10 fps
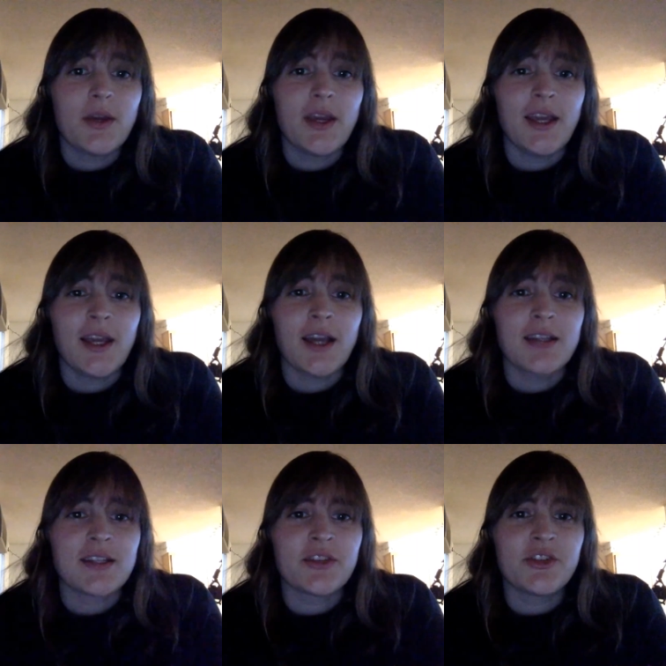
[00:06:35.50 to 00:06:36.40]
okay, hey
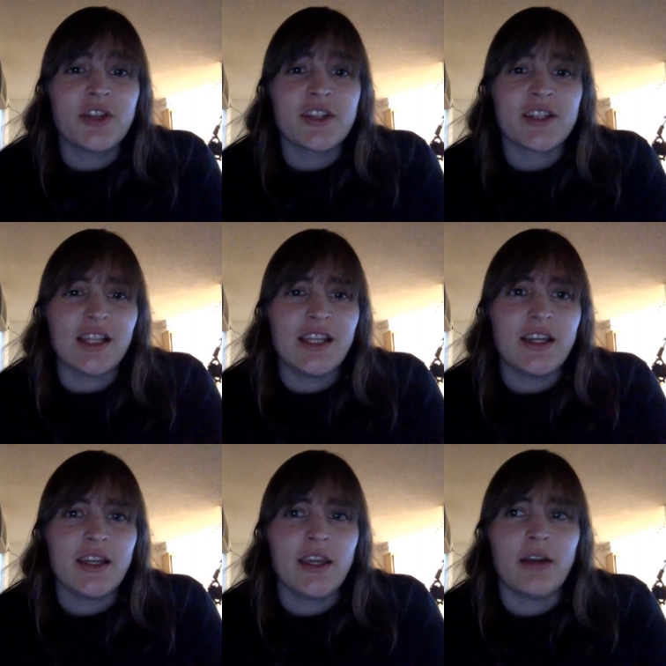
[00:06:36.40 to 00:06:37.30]
guys, this is just
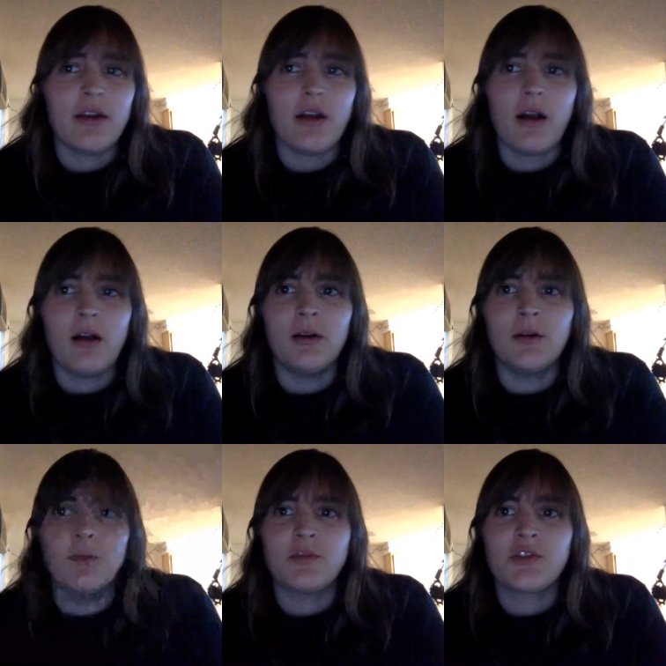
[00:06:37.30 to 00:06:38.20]
Leah here.
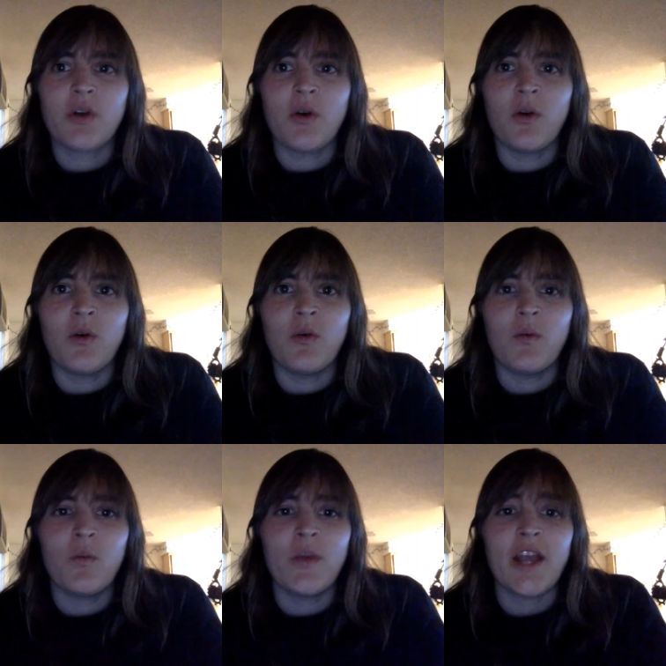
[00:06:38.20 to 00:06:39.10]
Um, so
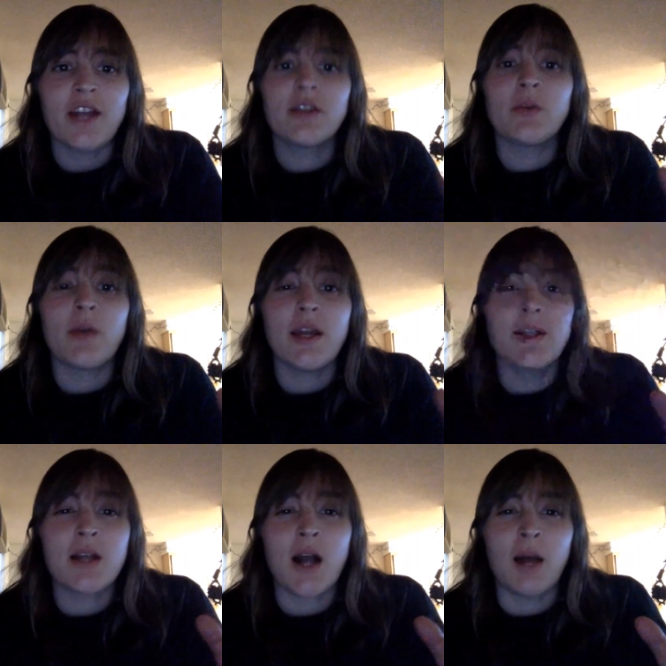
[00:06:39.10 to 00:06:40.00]
we actually ran
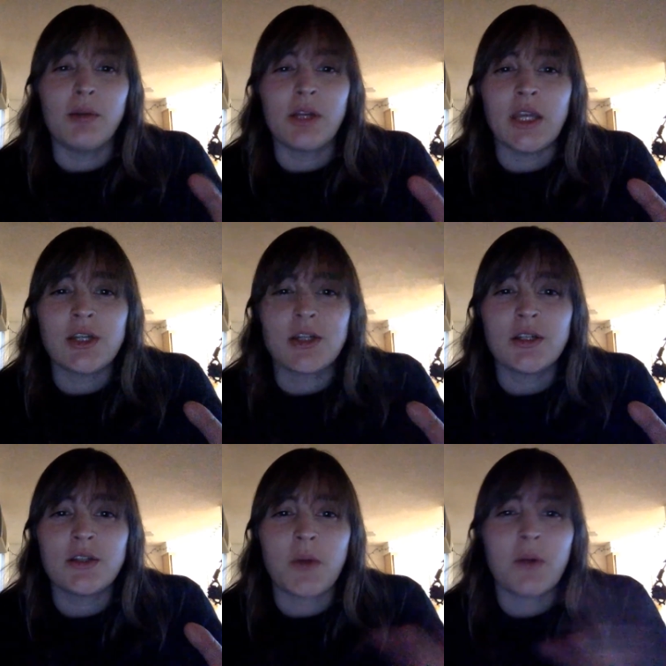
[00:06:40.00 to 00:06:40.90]
into
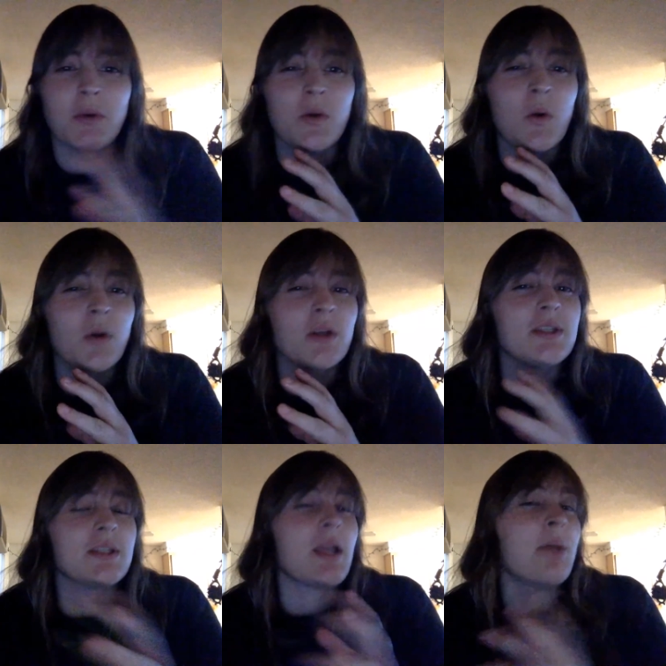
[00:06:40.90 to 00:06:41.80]
complications while recording
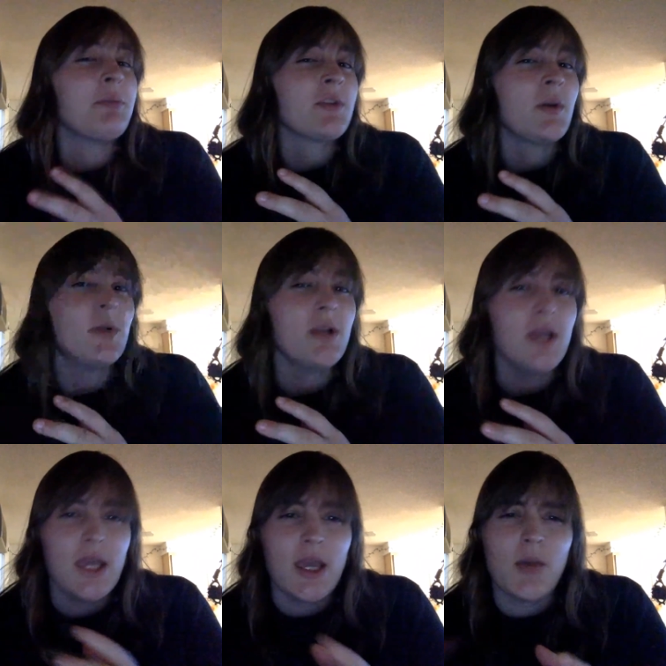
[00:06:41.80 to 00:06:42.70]
this episode,
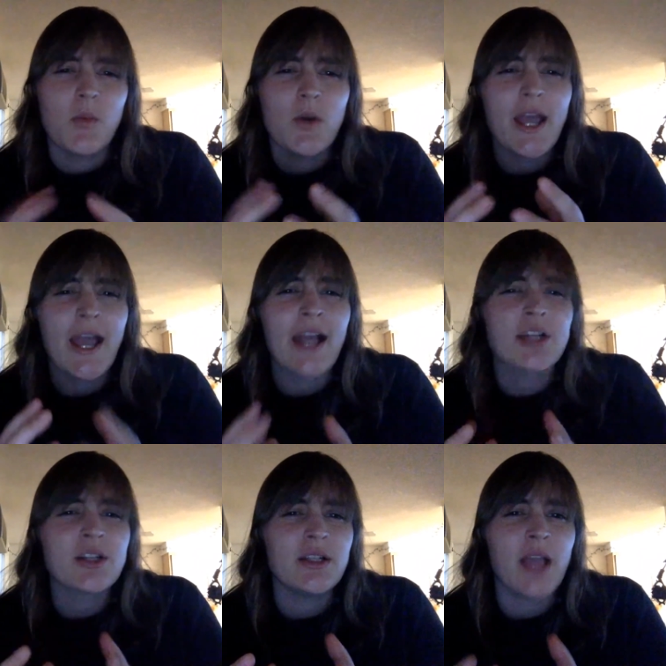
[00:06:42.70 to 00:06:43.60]
and what
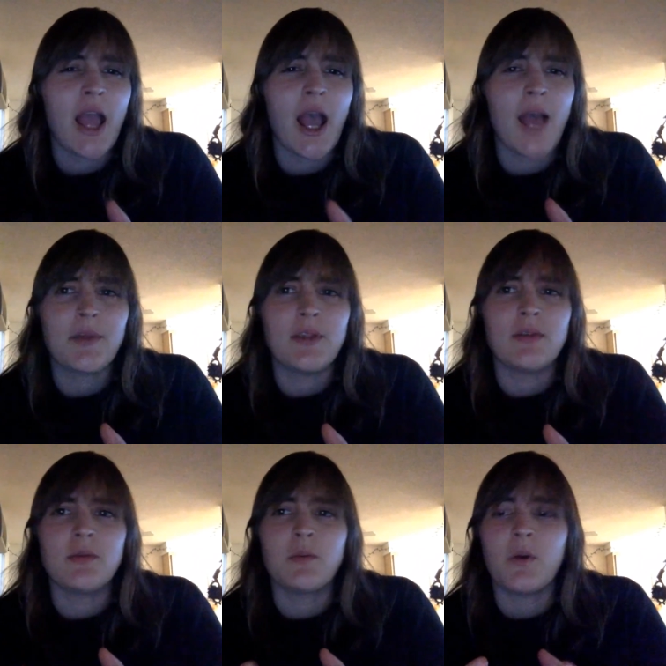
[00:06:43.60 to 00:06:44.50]
actually
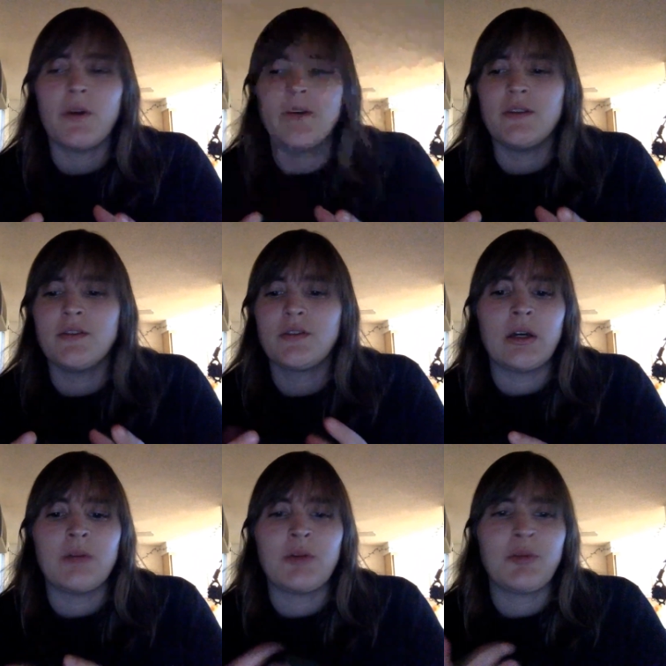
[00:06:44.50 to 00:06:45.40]
happened was
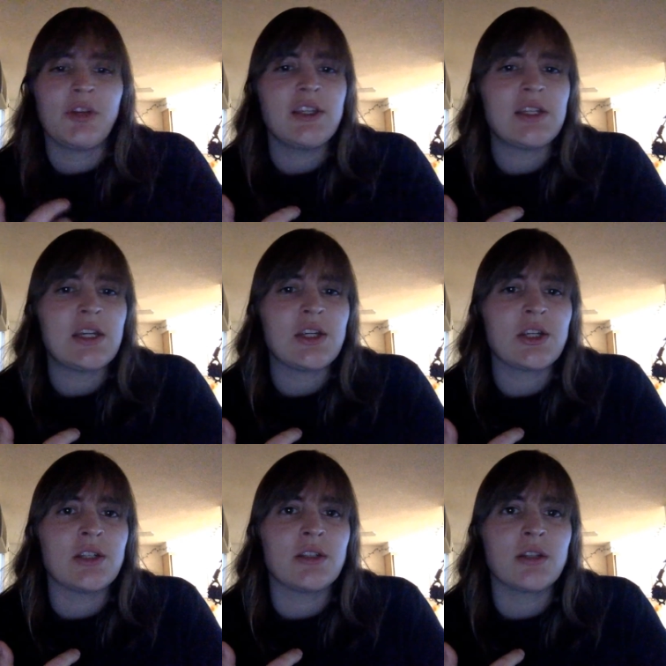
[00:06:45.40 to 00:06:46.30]
uh, my
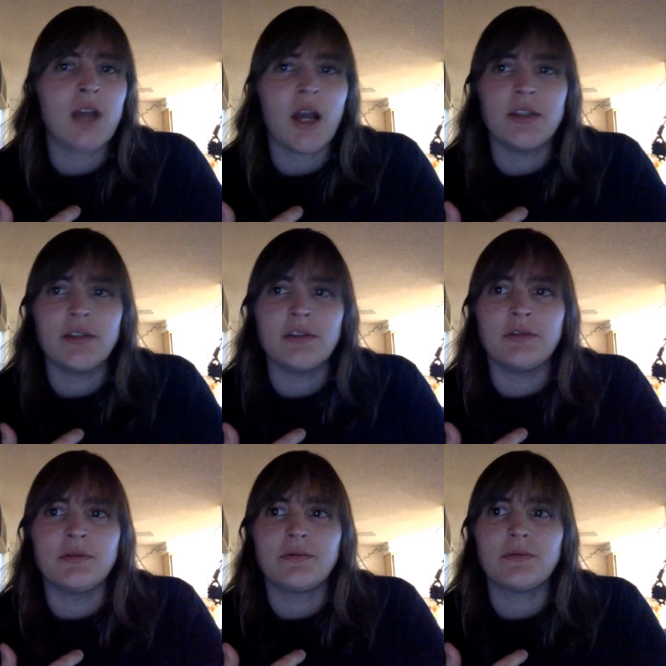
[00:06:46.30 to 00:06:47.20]
PlayStation kind of